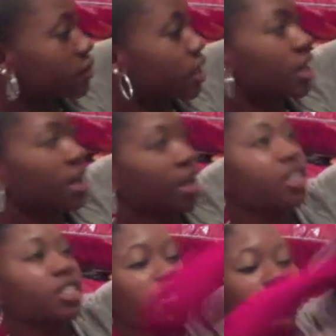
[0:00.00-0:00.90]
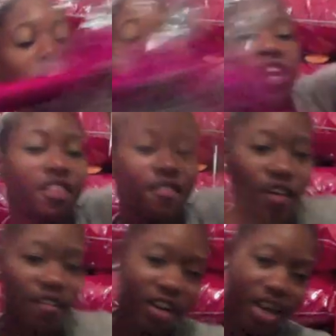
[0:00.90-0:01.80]
Next, here are the
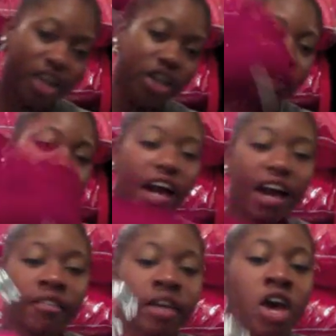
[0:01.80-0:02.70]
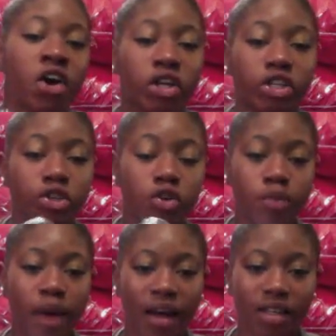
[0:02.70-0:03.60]
velvet hangers. I have two
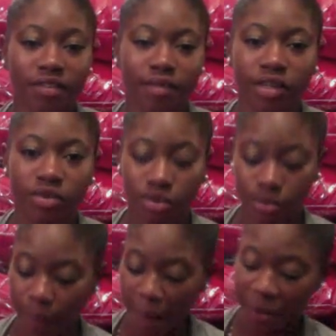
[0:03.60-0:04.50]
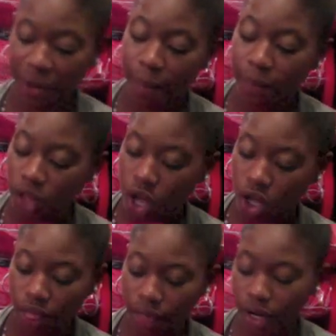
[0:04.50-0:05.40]
packs of these, which probably come
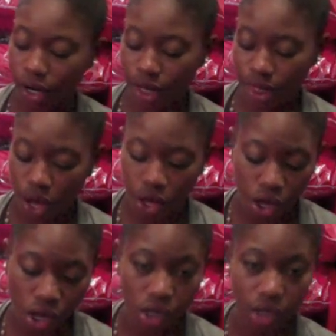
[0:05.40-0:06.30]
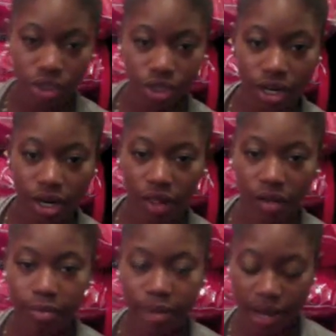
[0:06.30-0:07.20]
along later in the haul because they're in another
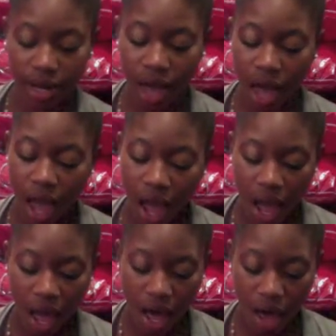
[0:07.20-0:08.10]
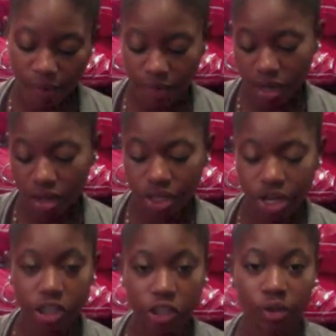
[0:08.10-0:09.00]
bin. Um,
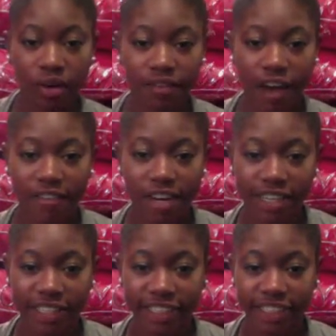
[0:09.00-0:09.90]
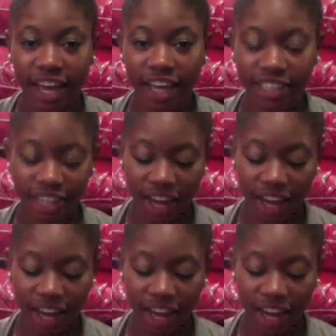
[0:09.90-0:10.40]
there's 25 in a set